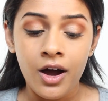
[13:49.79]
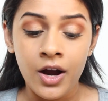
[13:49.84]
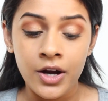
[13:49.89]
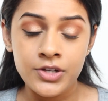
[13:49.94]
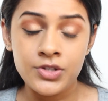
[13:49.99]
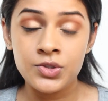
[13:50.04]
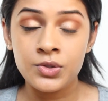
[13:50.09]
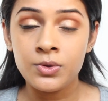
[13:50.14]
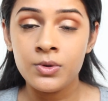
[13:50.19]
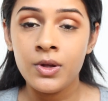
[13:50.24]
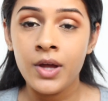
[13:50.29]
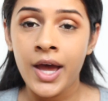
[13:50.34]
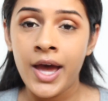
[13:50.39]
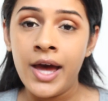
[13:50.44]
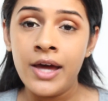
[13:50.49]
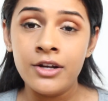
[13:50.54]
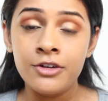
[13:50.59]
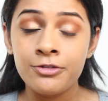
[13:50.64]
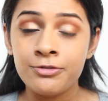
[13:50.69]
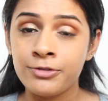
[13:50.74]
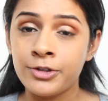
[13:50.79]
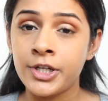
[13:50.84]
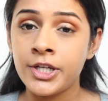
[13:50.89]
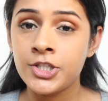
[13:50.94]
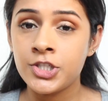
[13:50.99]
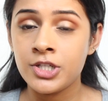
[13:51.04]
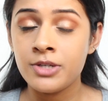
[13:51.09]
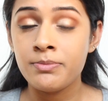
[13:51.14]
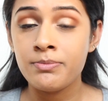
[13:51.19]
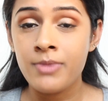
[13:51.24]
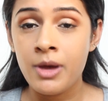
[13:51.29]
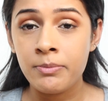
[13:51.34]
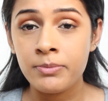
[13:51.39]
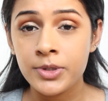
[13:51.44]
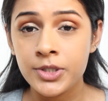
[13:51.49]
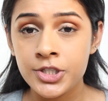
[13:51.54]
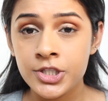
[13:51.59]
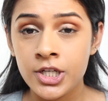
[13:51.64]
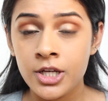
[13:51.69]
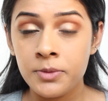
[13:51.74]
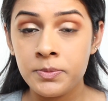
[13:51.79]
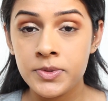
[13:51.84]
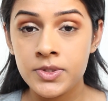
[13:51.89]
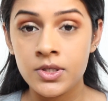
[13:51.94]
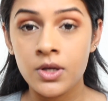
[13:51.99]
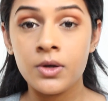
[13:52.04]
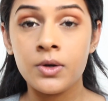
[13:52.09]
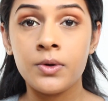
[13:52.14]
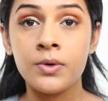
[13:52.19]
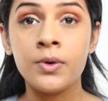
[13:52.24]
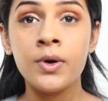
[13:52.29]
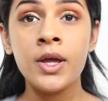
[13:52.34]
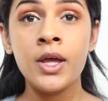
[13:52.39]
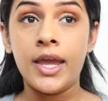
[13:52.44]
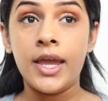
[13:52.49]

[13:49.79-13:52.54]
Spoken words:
Our school had a free gym membership, so